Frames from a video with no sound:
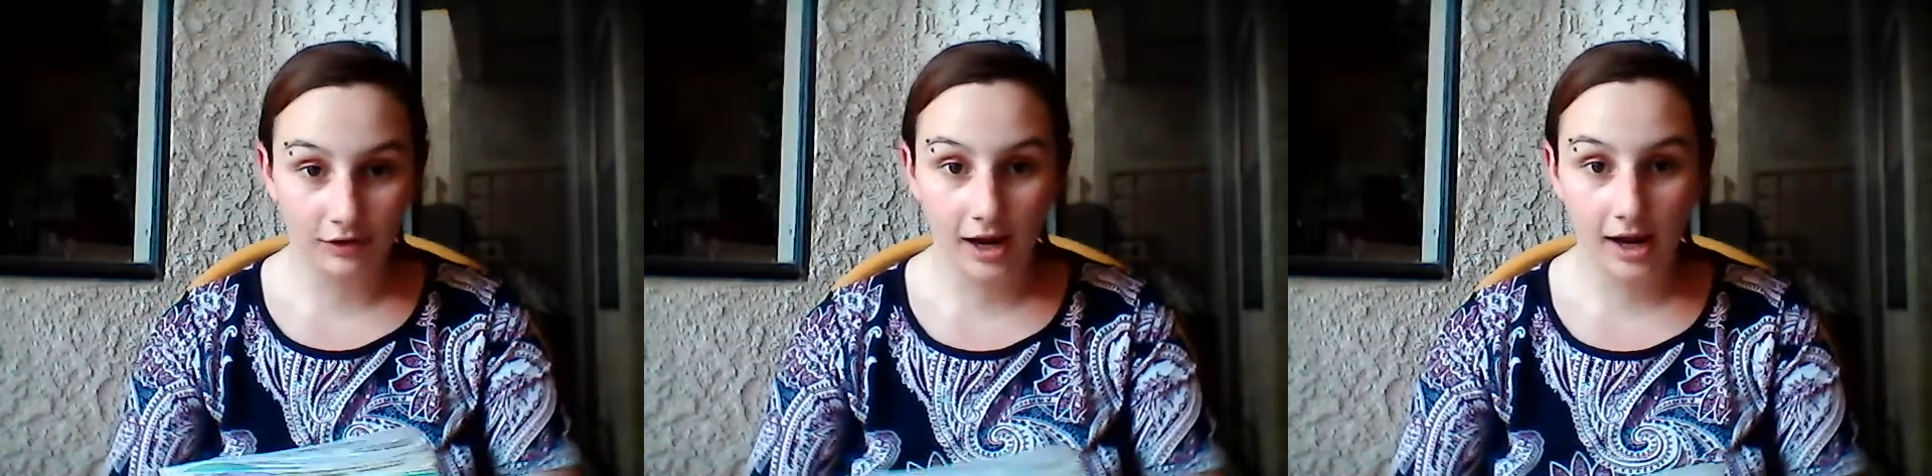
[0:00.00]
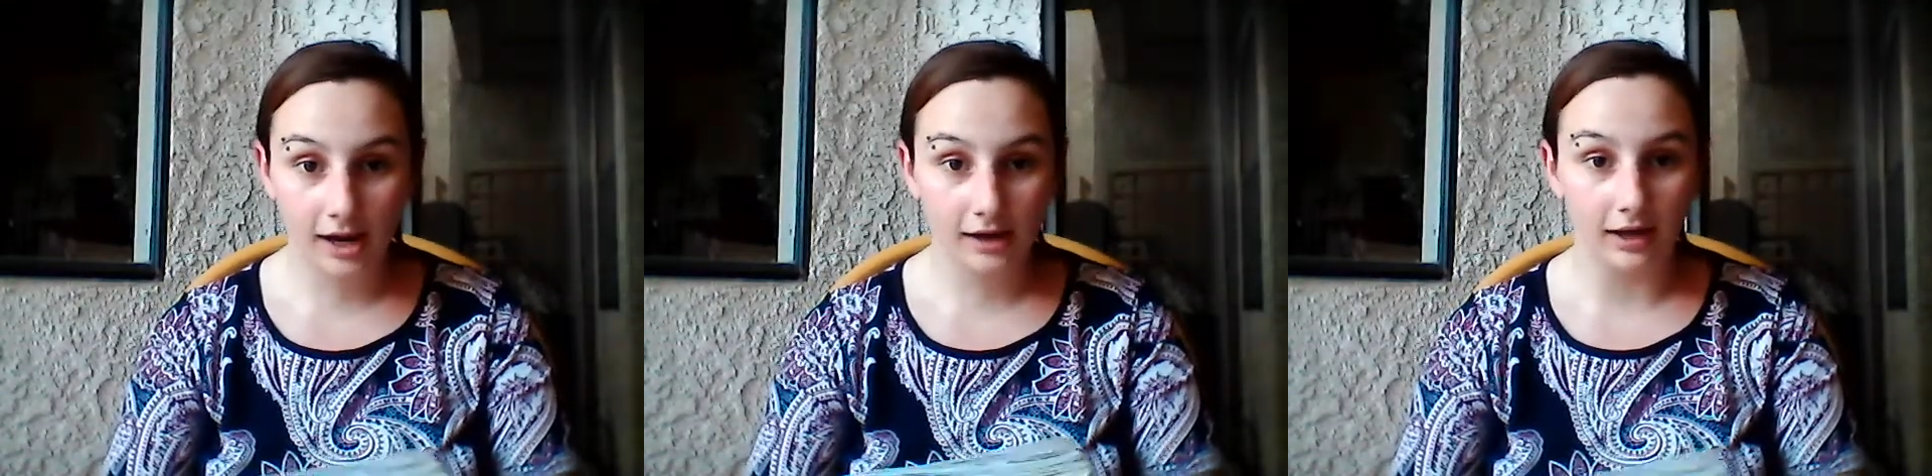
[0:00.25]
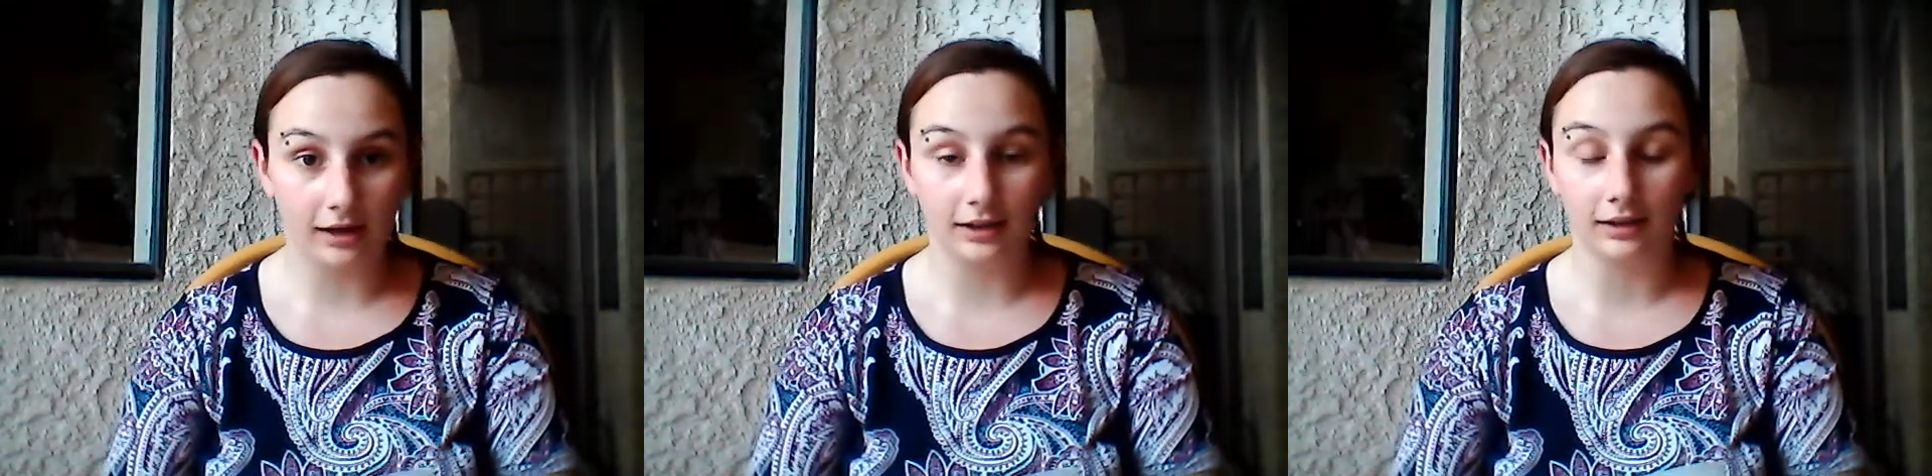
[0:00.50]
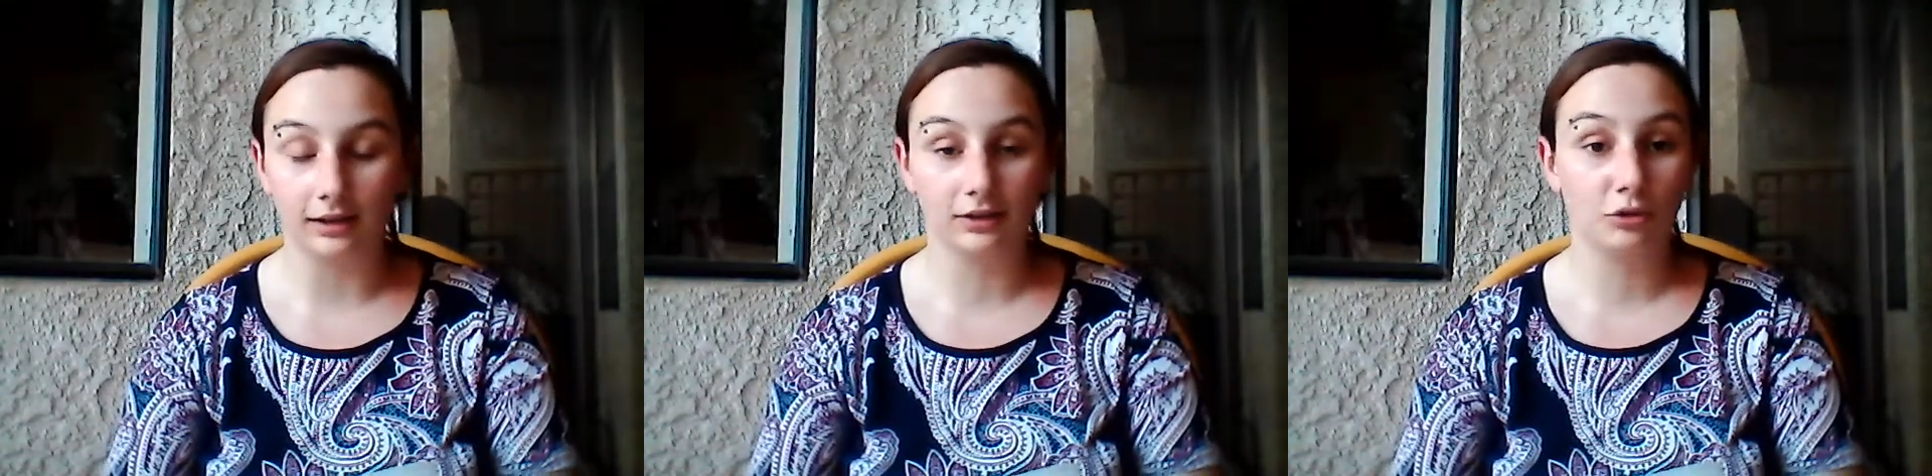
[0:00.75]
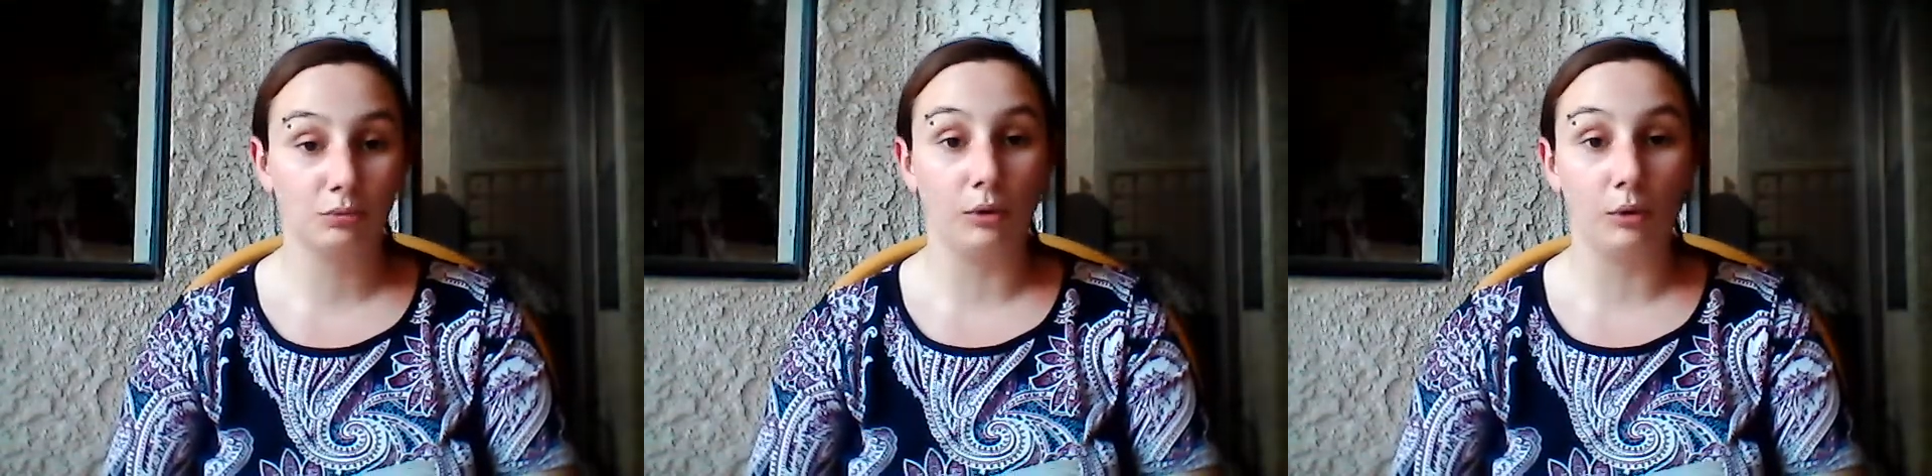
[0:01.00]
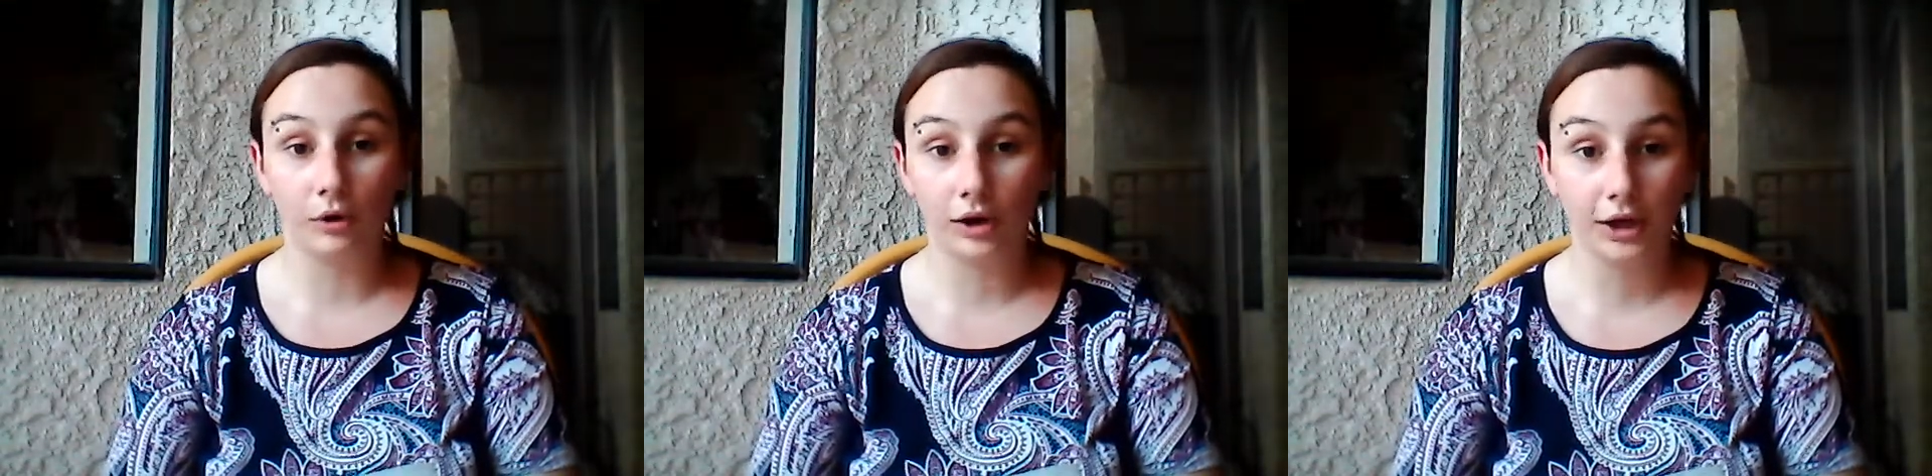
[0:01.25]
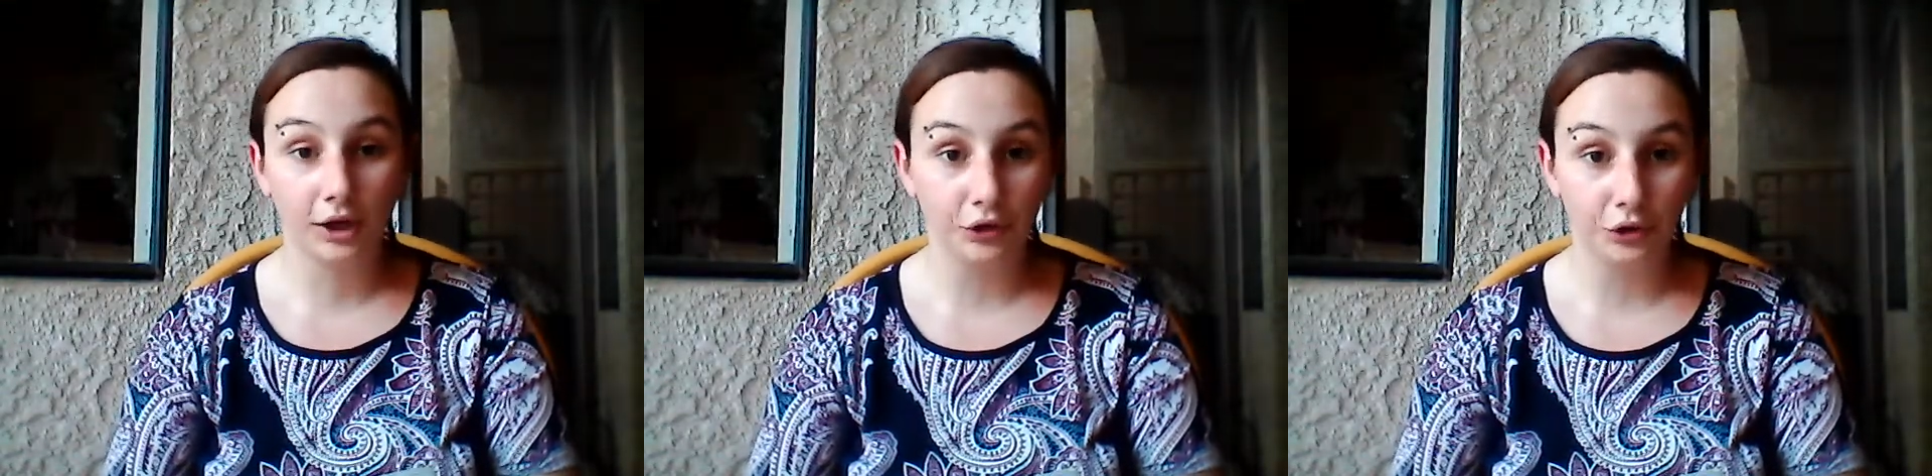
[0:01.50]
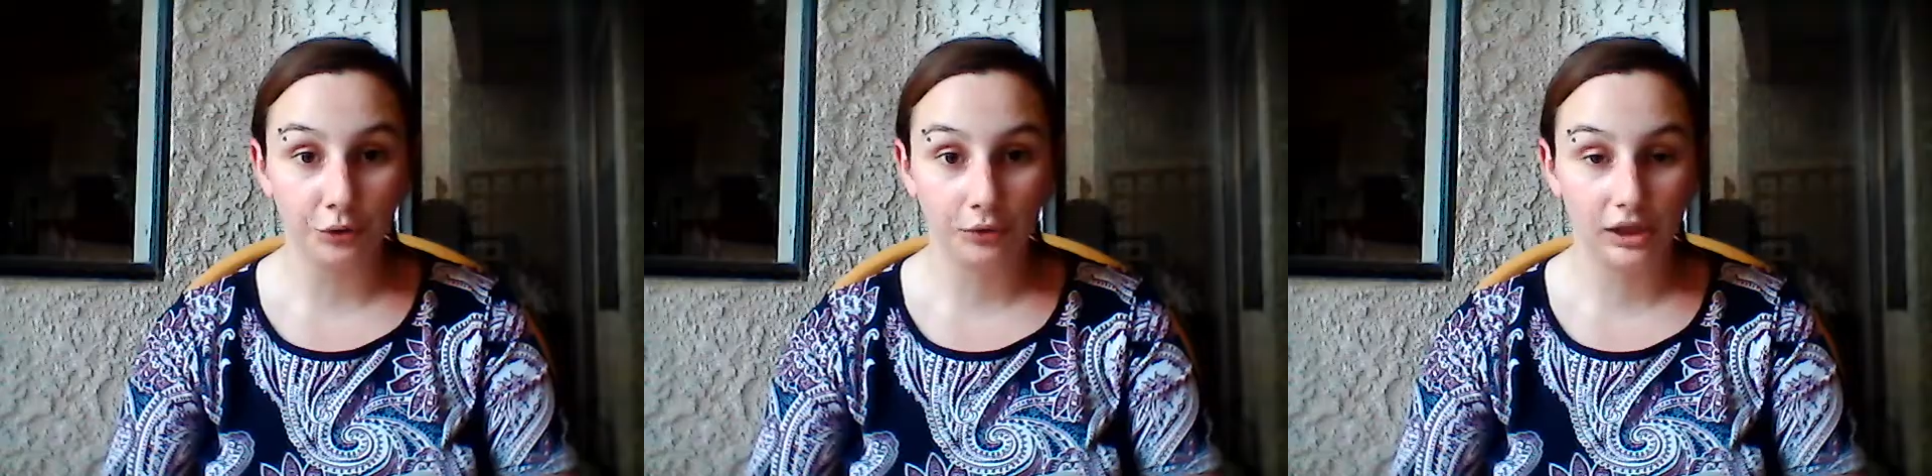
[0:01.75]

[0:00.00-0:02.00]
into what we were talking about